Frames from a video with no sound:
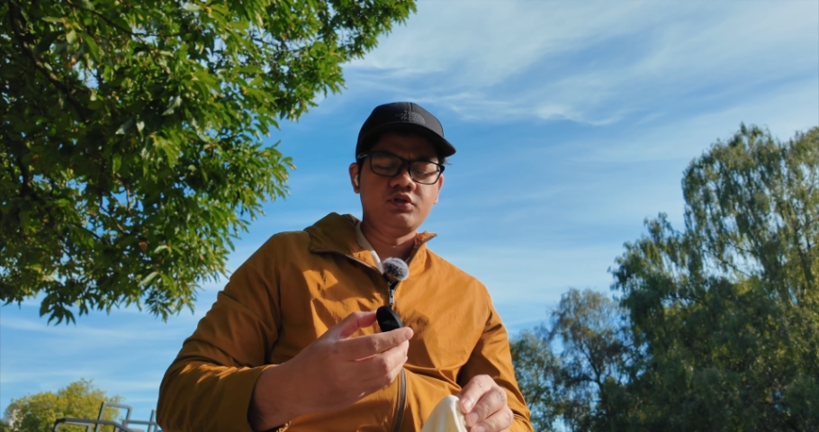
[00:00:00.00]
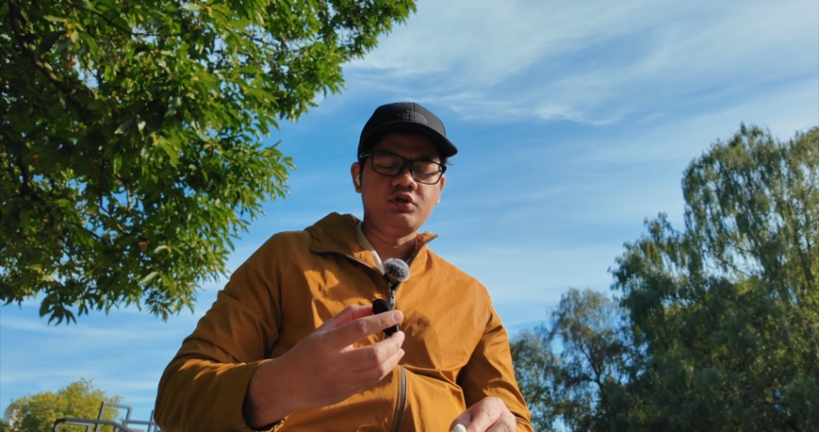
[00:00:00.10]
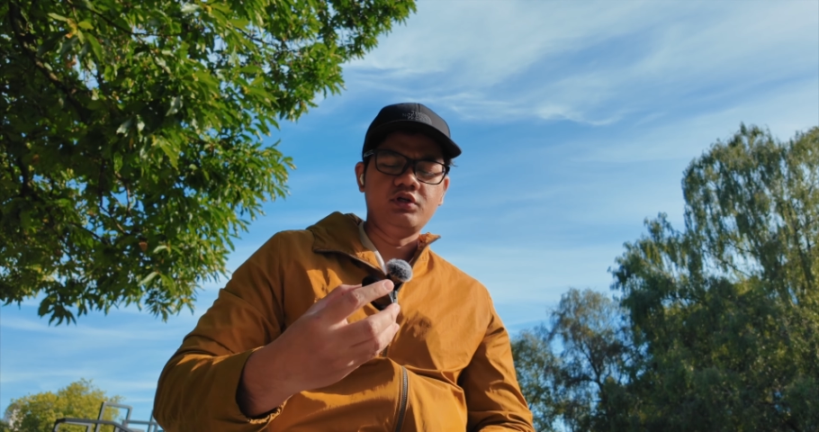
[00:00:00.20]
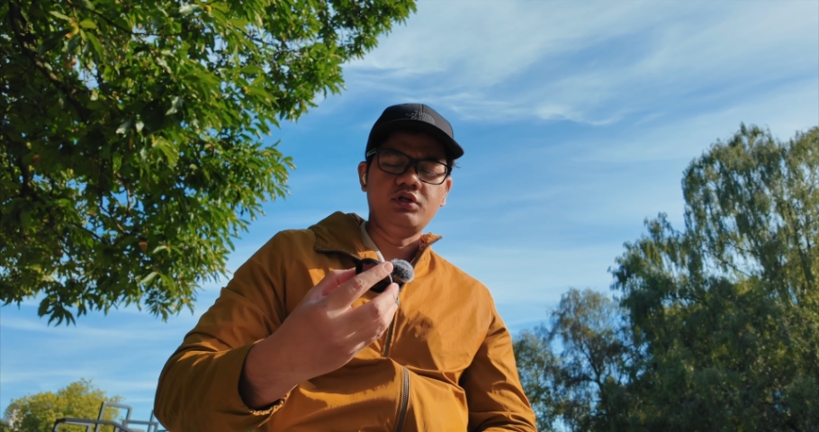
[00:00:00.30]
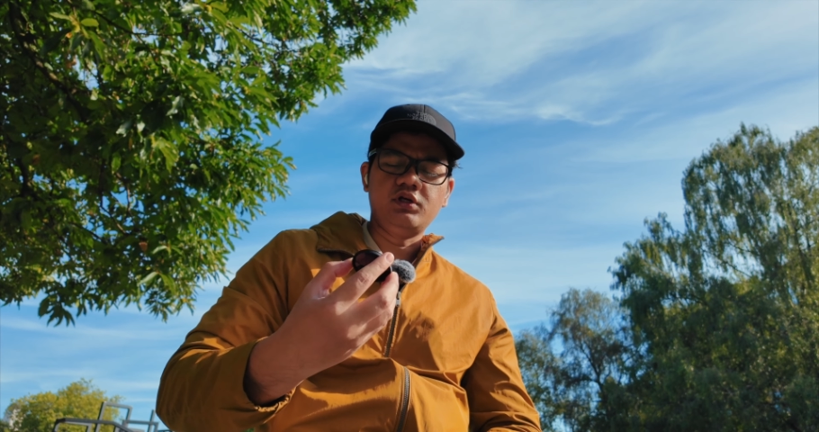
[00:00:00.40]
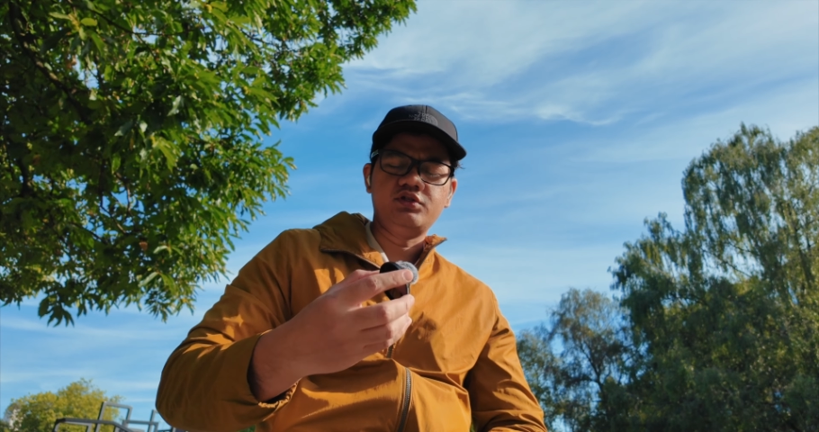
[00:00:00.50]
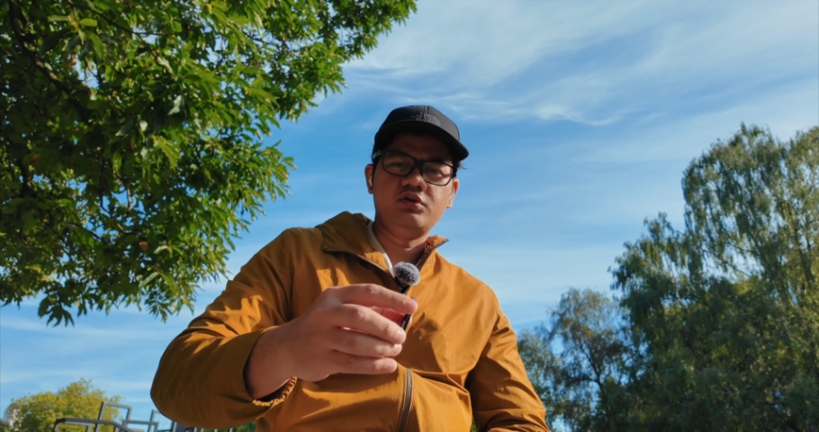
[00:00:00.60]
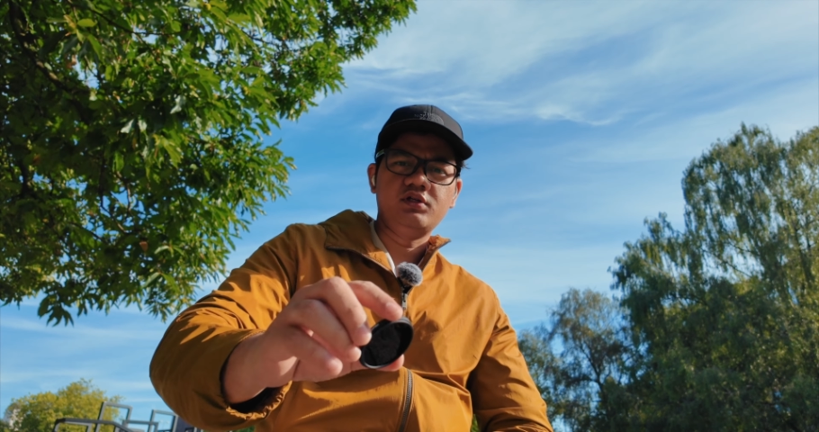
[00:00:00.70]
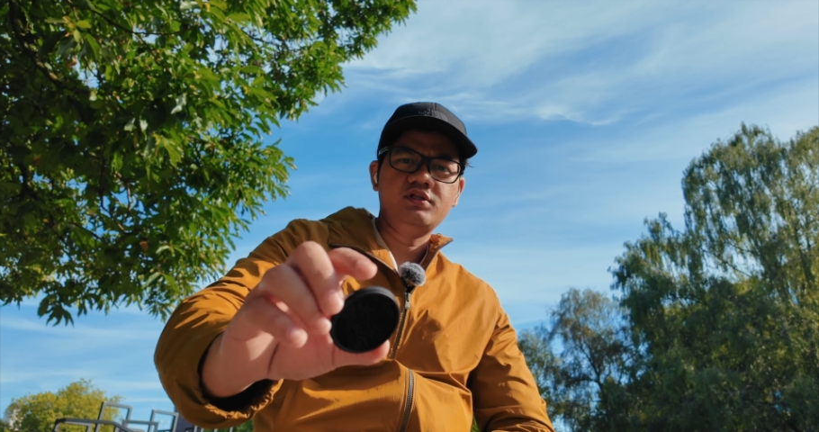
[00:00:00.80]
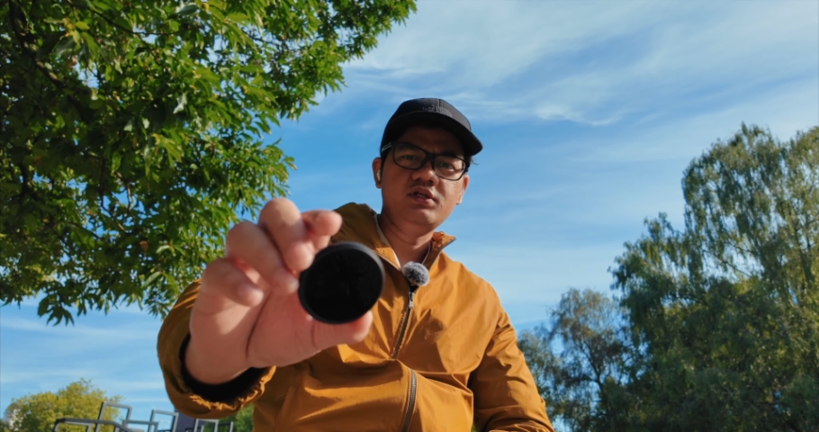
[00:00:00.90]
So as
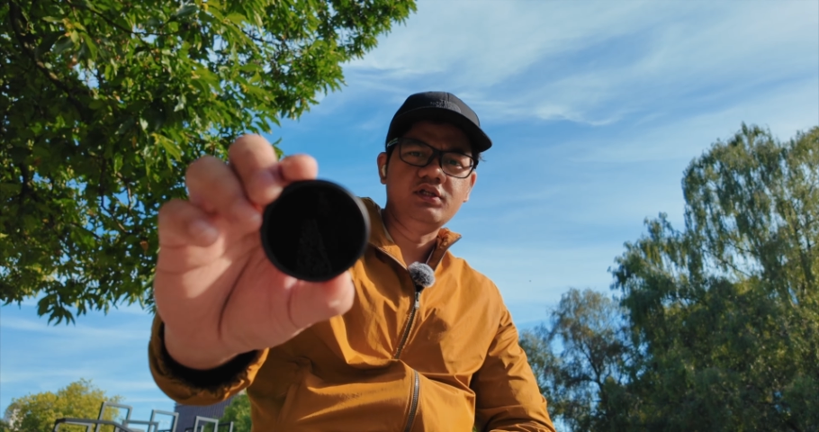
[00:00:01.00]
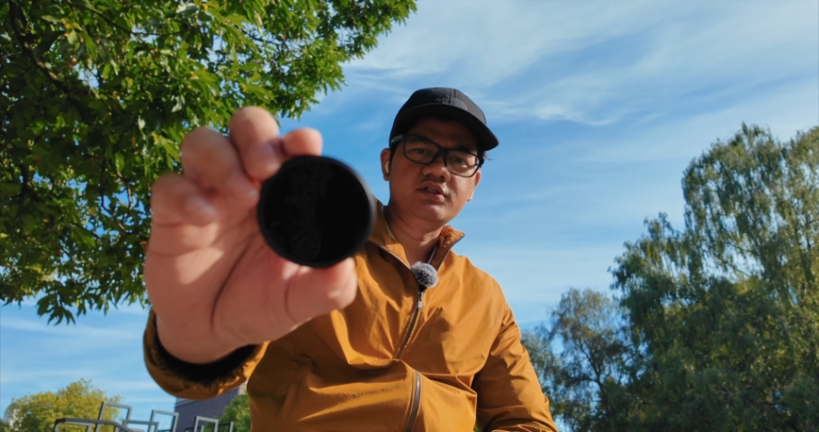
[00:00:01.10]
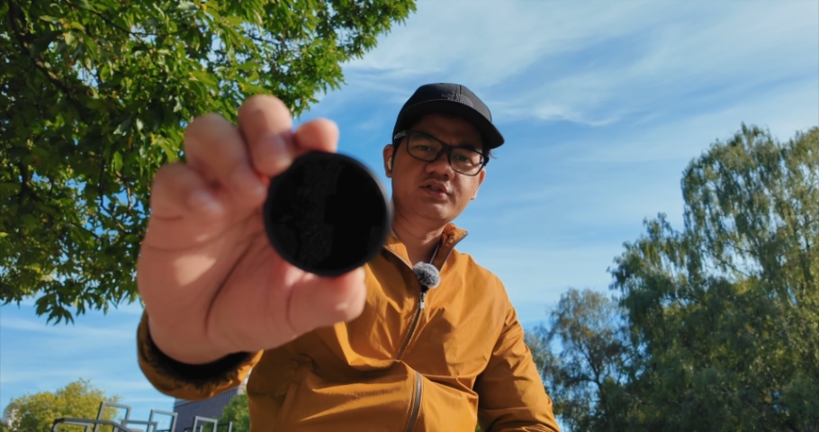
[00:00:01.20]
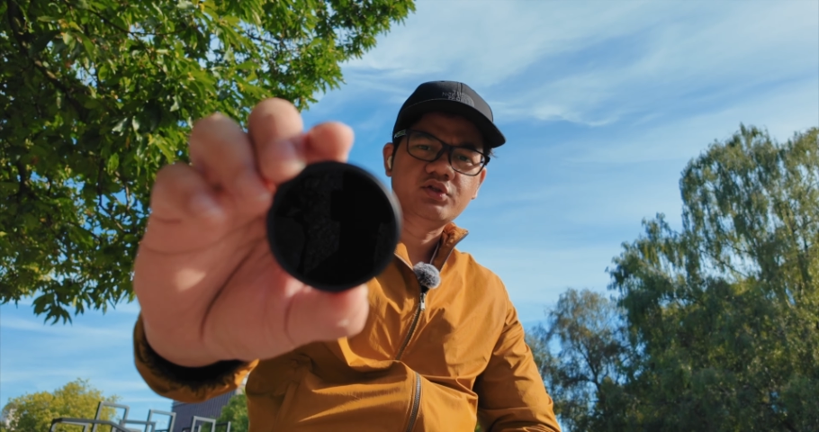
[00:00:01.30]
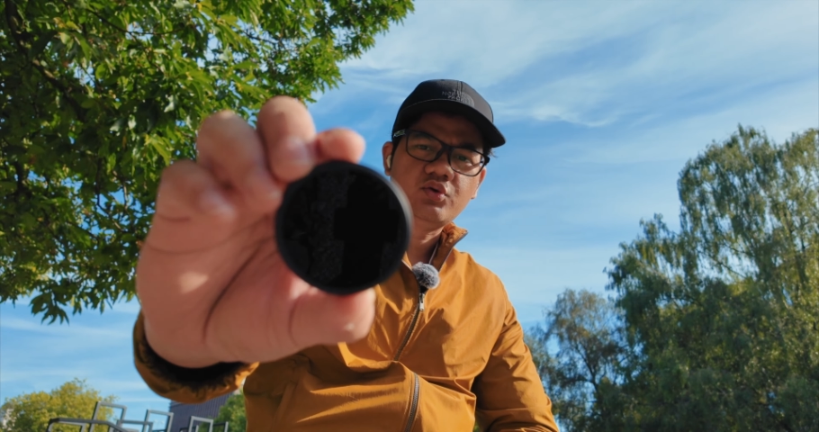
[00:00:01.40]
you can see, this is